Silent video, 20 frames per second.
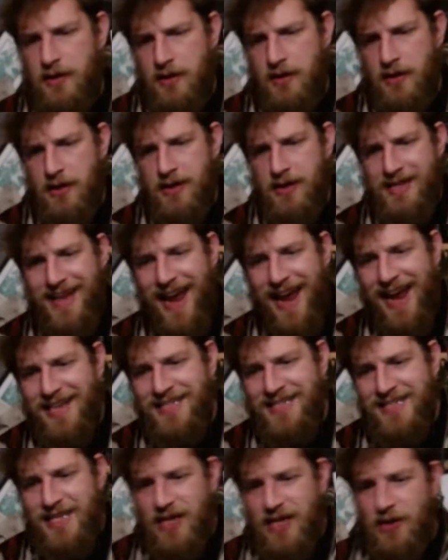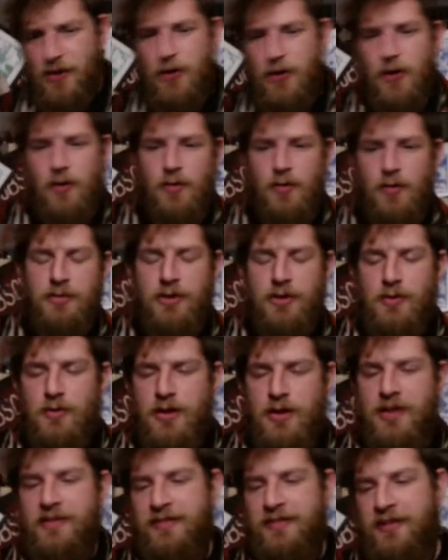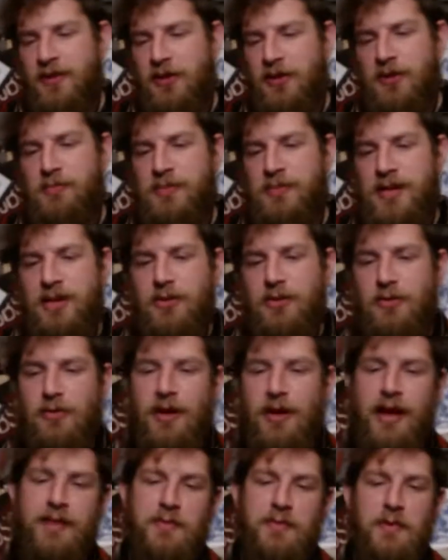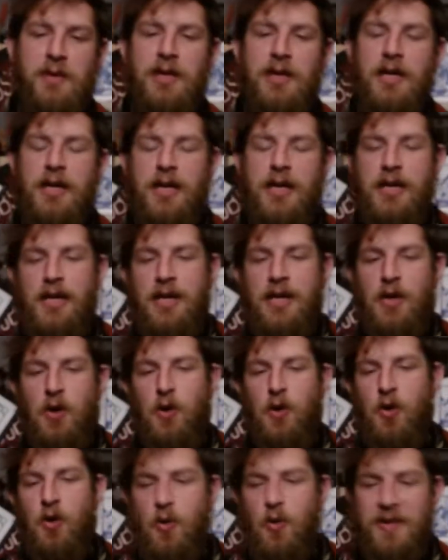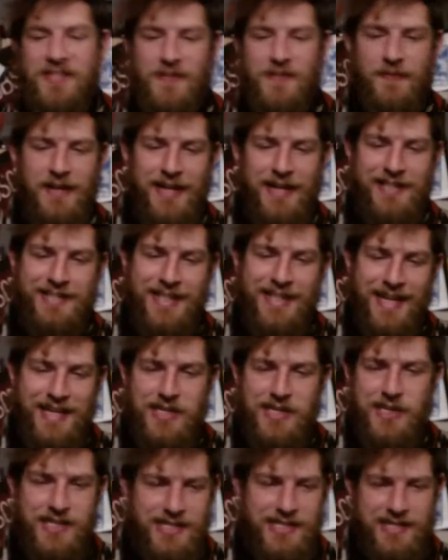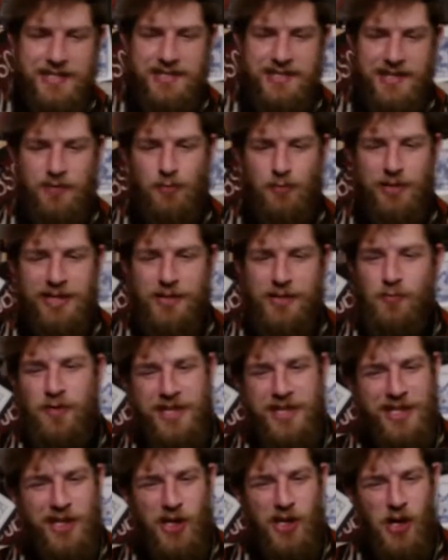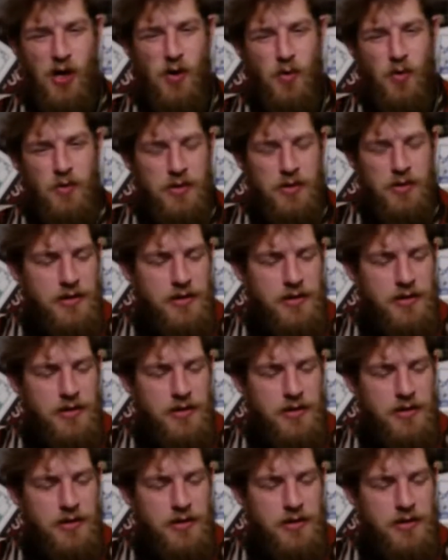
In the ACL, who do you consider to be your rival? Who is Fox Nations? Because they really want to know.